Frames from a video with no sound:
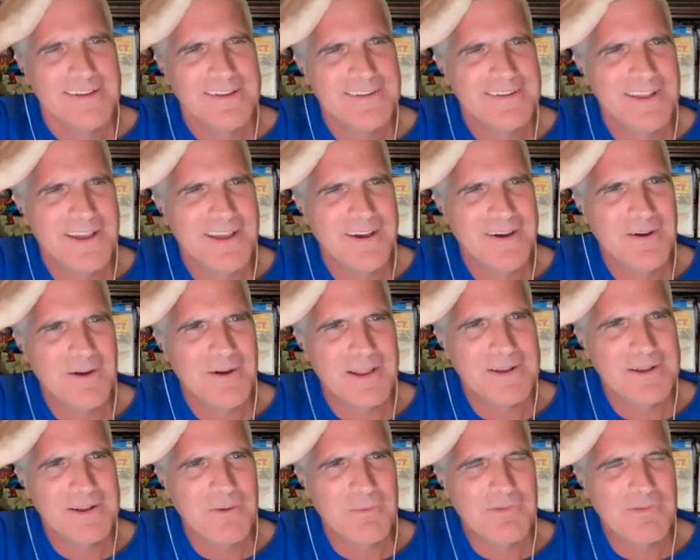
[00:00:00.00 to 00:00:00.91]

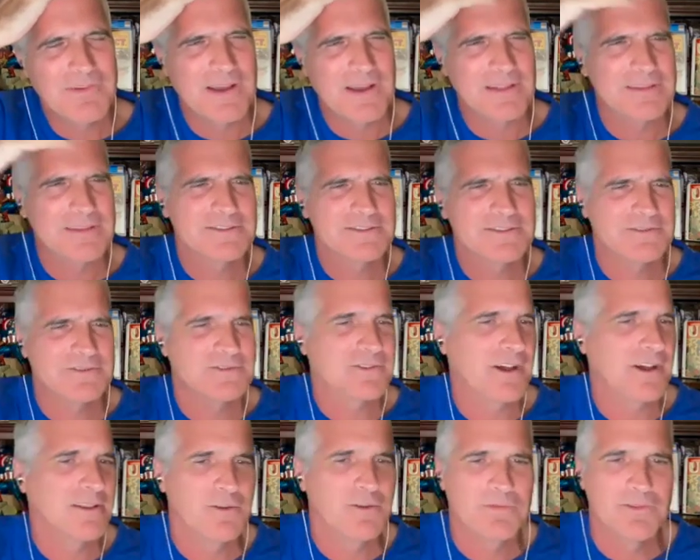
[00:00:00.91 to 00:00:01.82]
I know we've got listeners
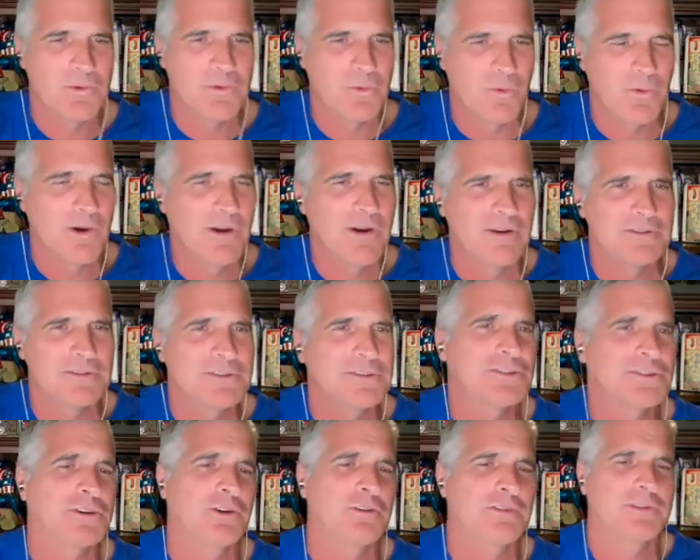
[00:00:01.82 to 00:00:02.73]
all over the world.
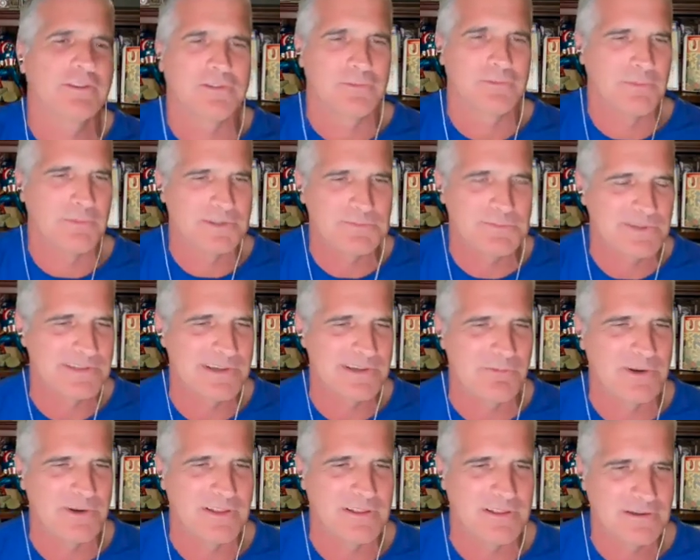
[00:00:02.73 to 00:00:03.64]
Surely there must be
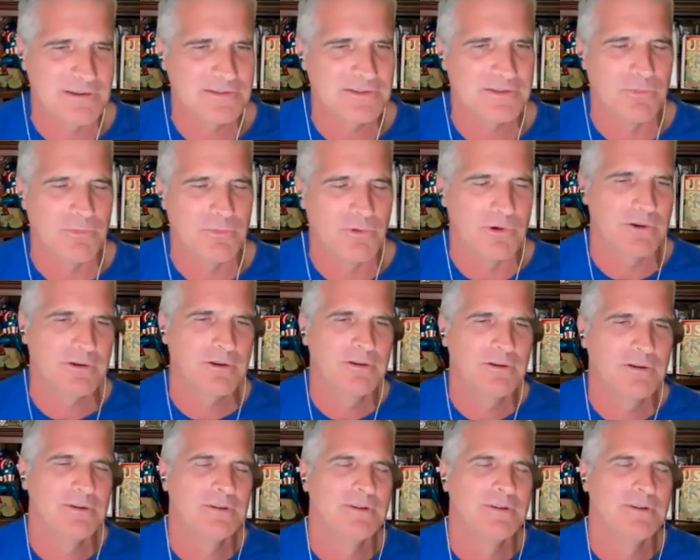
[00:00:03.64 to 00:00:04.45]
someone in Luxembourg.